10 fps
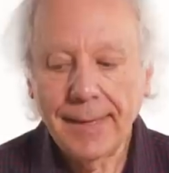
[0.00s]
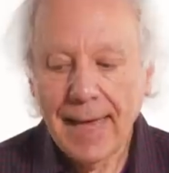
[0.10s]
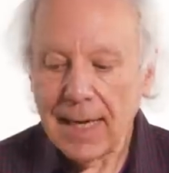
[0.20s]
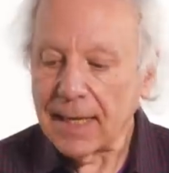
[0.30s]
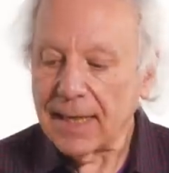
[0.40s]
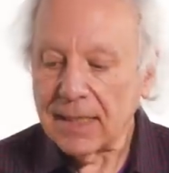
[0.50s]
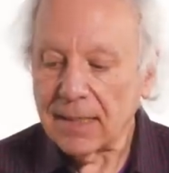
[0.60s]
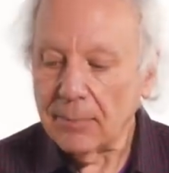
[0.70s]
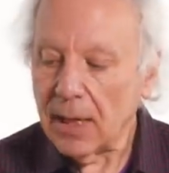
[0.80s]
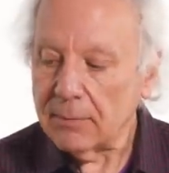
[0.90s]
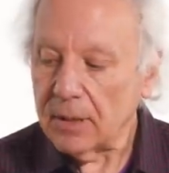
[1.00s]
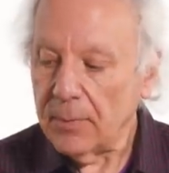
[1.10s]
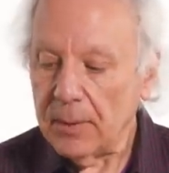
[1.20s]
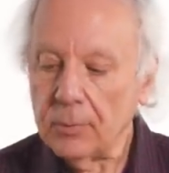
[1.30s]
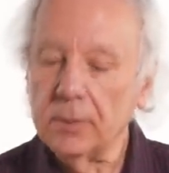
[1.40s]
Again, I think sometimes the
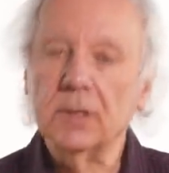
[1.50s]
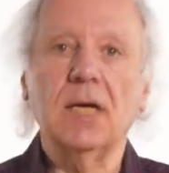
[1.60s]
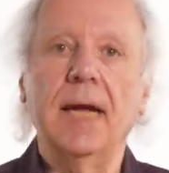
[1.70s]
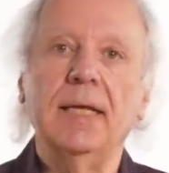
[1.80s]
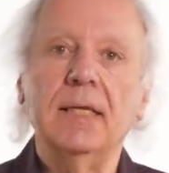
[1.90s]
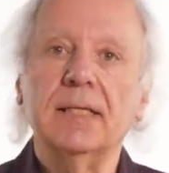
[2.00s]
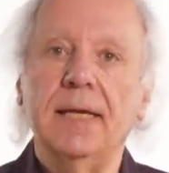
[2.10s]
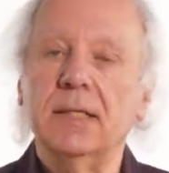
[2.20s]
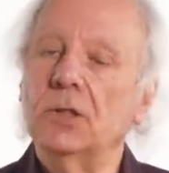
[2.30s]
people who design these things